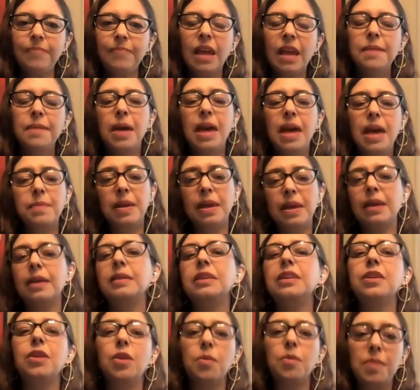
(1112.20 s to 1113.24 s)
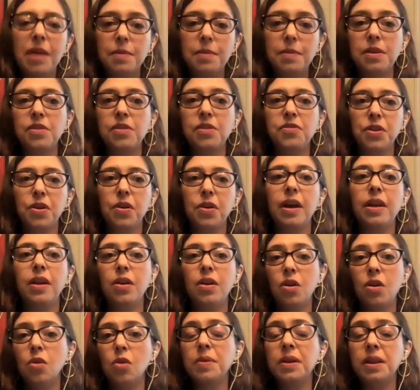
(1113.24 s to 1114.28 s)
maybe if you're at
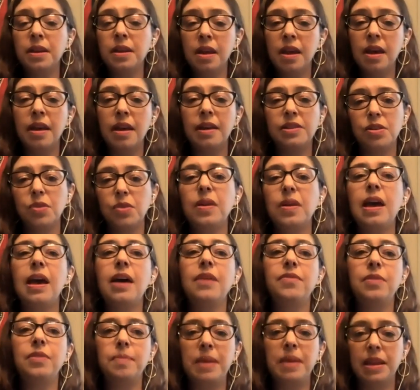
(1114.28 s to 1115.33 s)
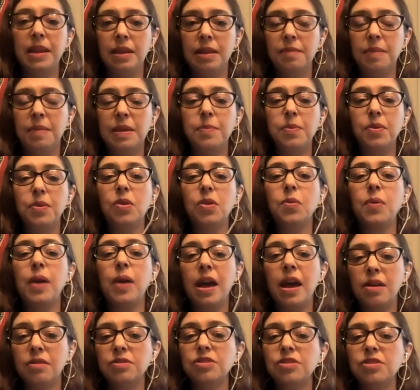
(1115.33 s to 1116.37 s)
home and don't have many people
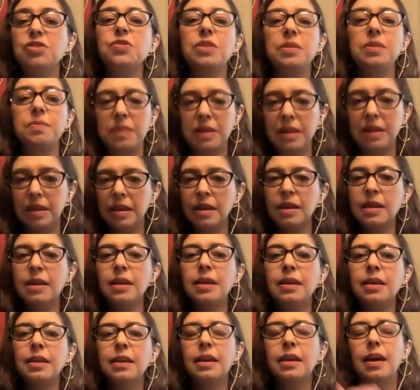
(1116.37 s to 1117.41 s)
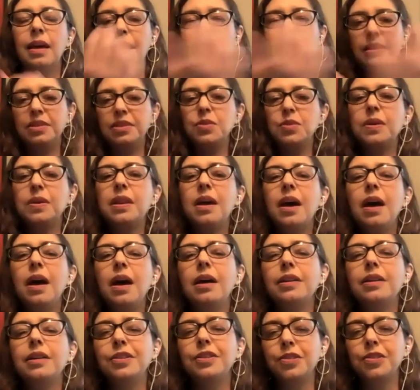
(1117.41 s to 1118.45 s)
around, you can
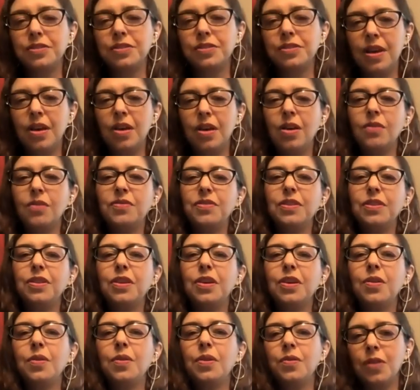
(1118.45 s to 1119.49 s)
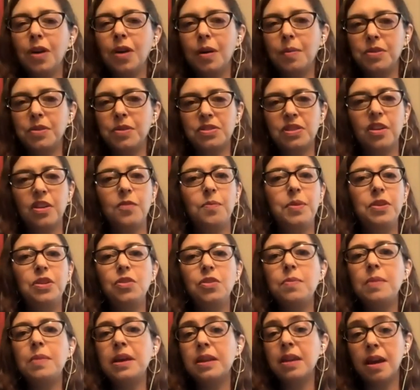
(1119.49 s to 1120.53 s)
hug yourself, and rub yourself, but you
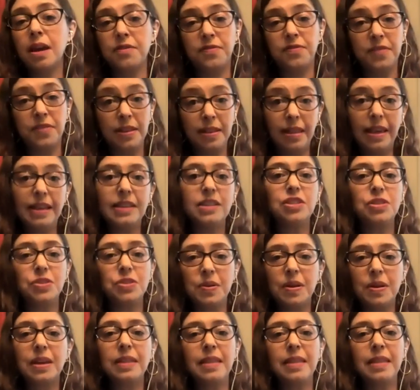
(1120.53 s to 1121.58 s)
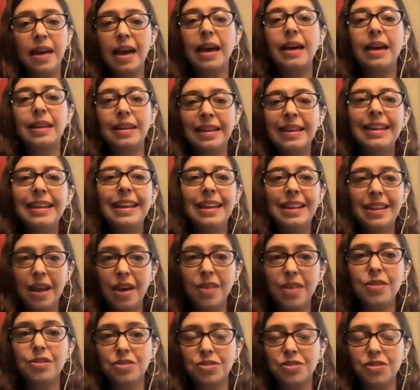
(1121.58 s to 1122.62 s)
may not feel like doing that in
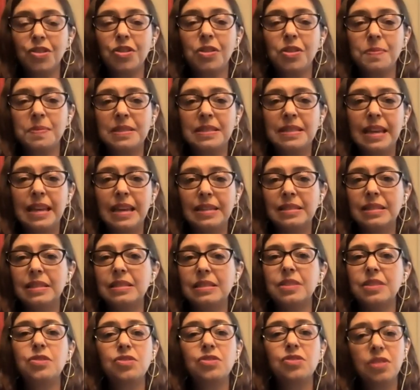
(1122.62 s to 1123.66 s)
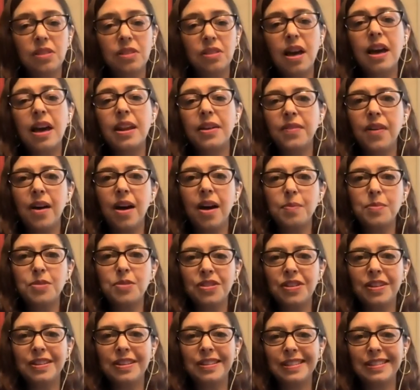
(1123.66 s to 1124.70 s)
other circumstances. And there's a lot of
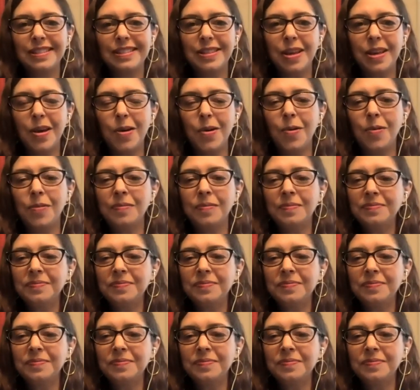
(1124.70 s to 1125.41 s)
options. So